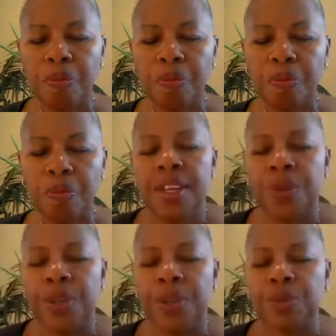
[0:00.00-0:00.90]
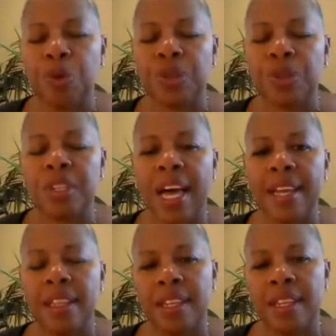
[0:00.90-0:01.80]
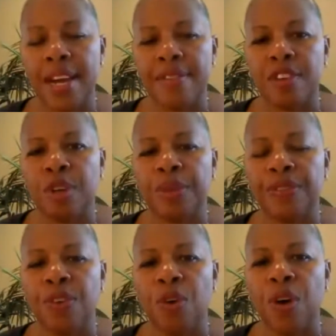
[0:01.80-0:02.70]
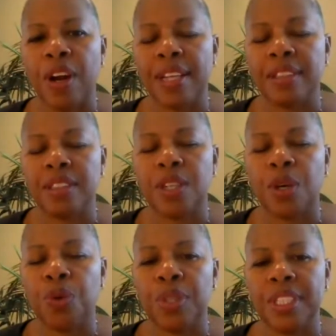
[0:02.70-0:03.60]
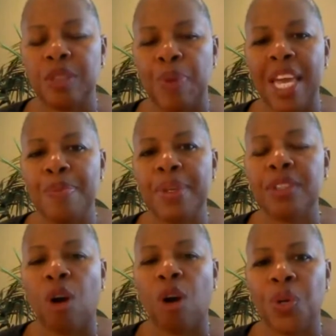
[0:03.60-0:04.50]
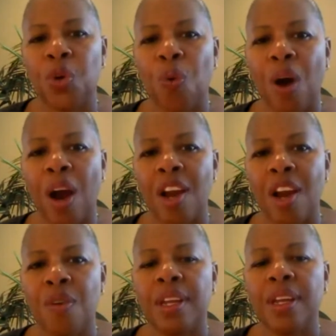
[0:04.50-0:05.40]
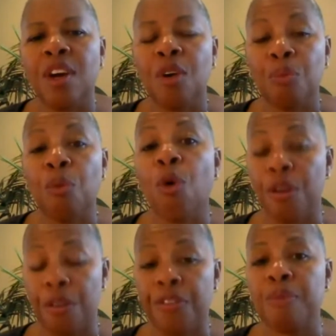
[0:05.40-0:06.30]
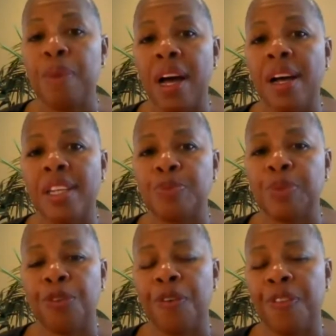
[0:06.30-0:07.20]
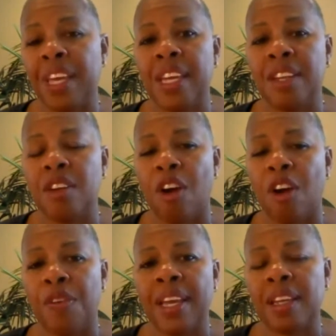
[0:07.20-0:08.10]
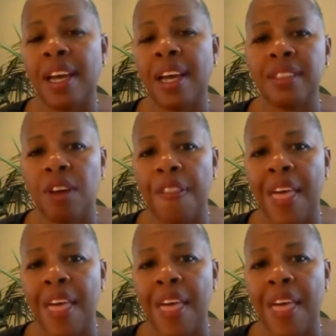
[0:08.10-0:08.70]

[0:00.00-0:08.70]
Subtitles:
You know, there's more light than ever before. And so these babies are requiring more from us before they incarnate. And I saw